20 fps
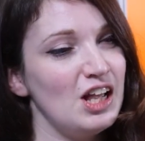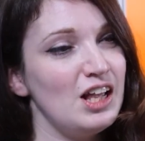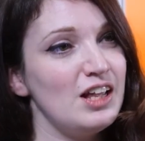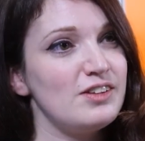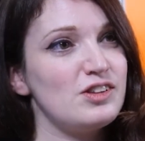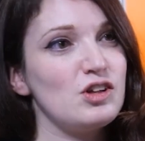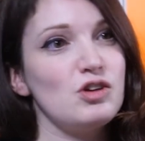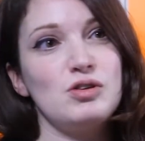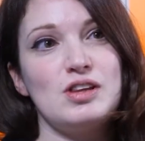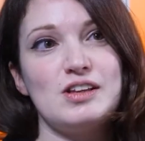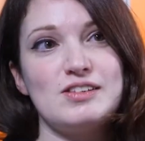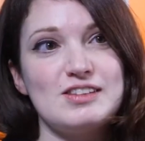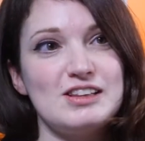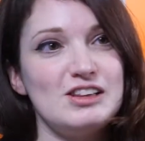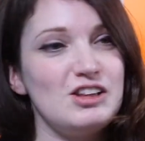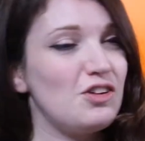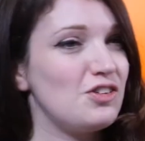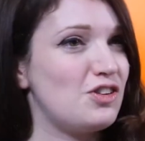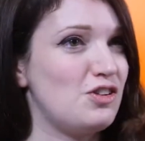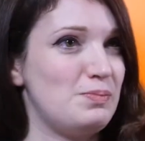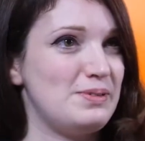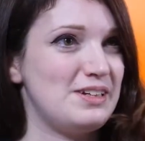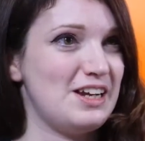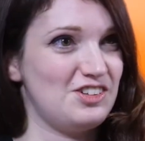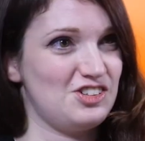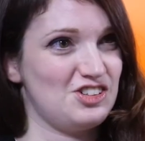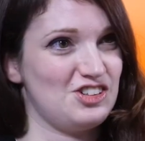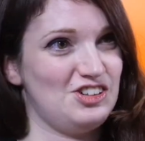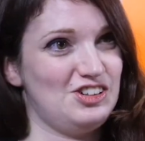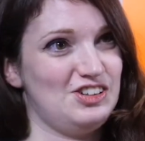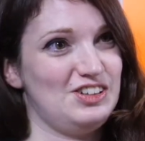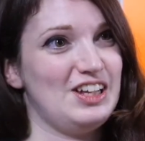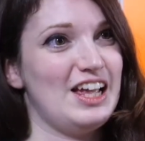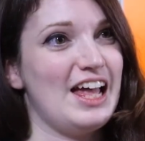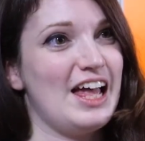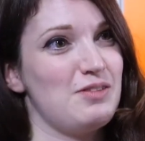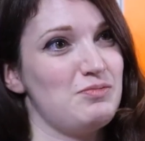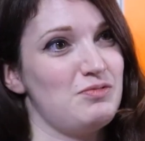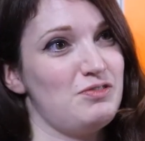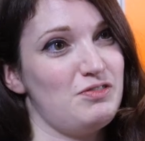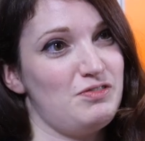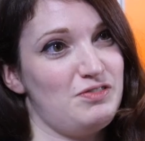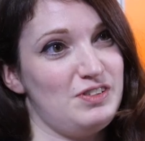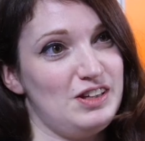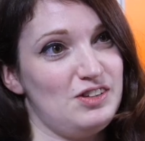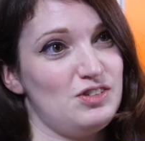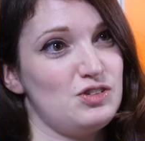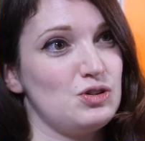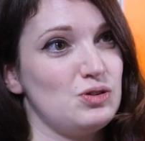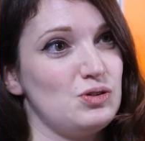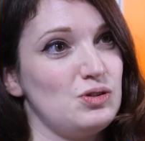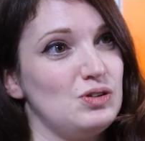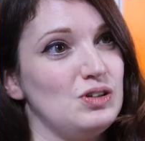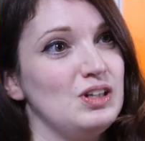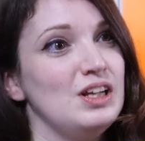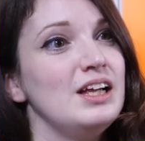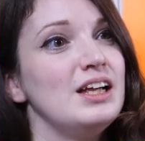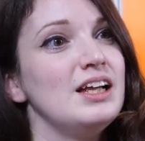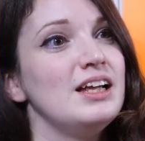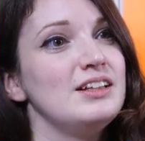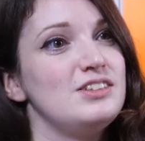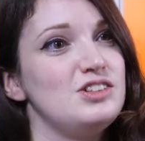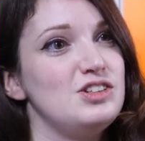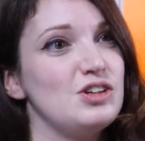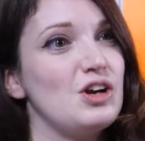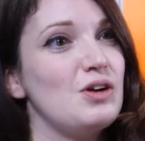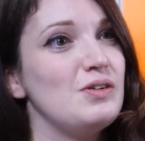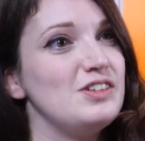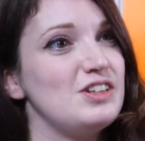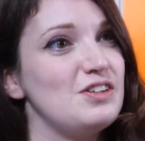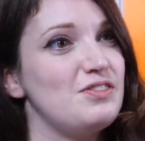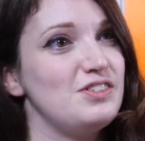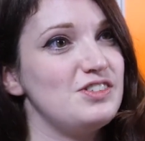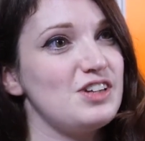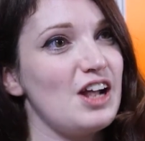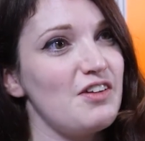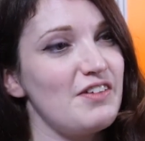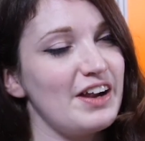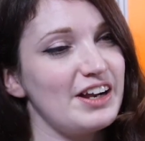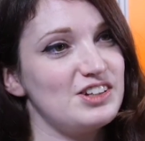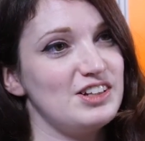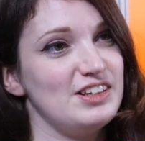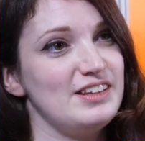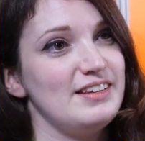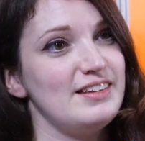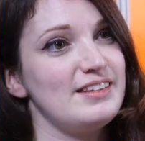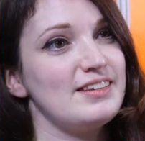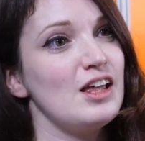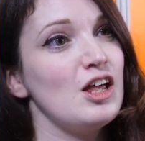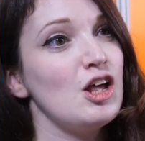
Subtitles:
So there's lots of potential for this tool to go in different directions,